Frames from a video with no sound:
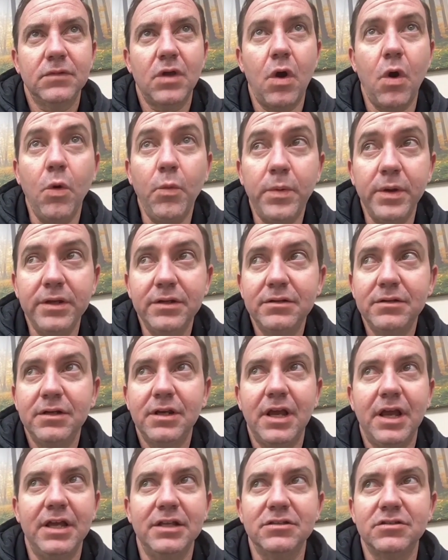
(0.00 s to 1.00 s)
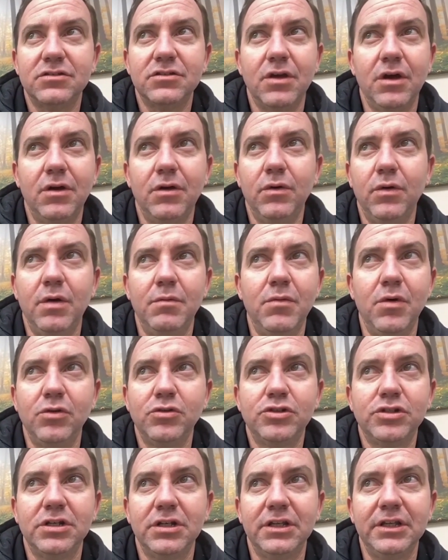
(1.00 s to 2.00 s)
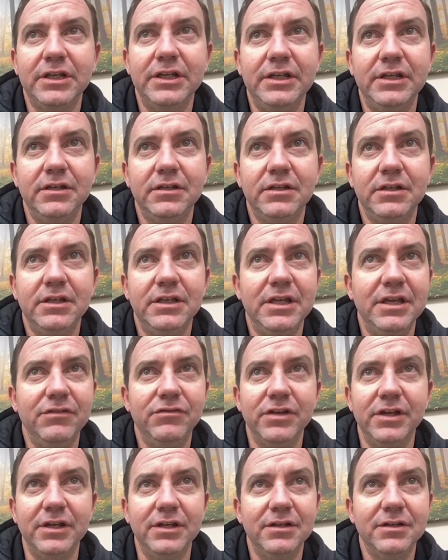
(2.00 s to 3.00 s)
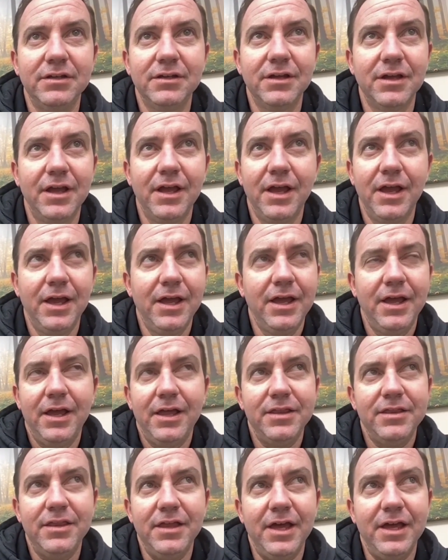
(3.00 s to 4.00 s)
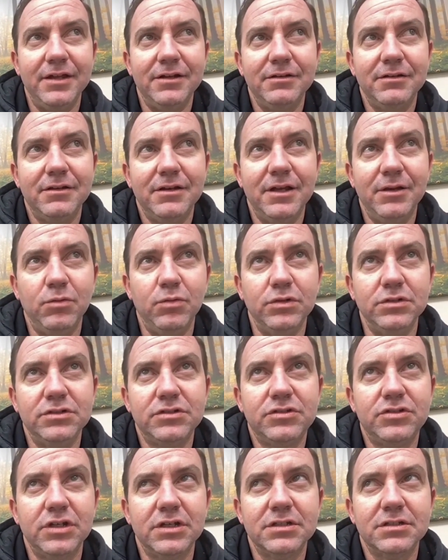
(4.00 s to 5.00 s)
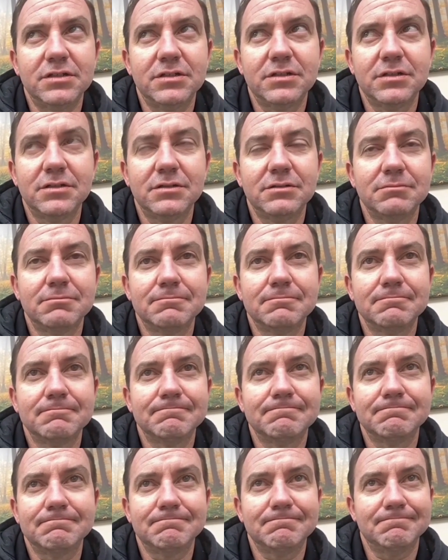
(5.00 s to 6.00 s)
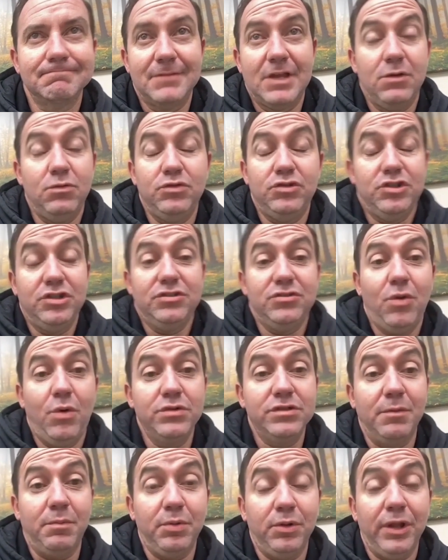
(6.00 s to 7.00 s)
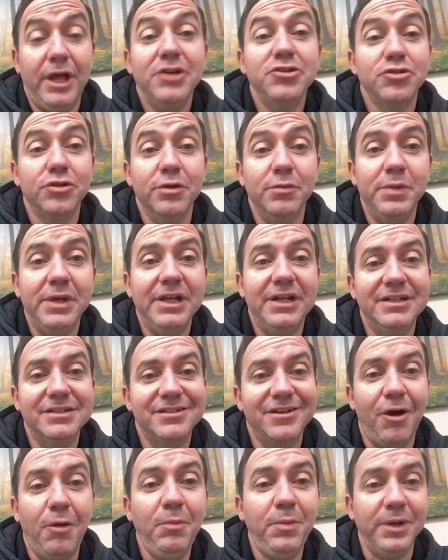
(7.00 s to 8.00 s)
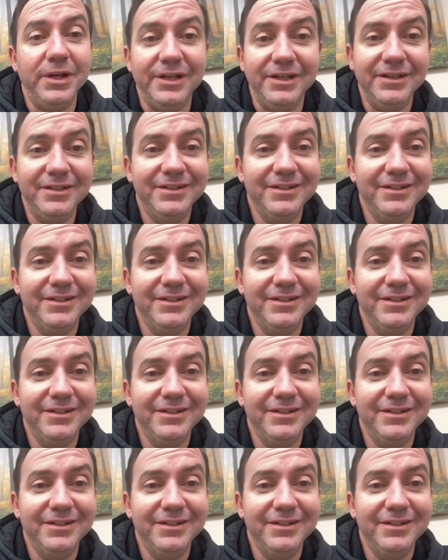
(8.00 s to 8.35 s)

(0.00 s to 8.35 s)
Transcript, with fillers: open and so emotionally giving that it was just it was just always a pleasure to be in his company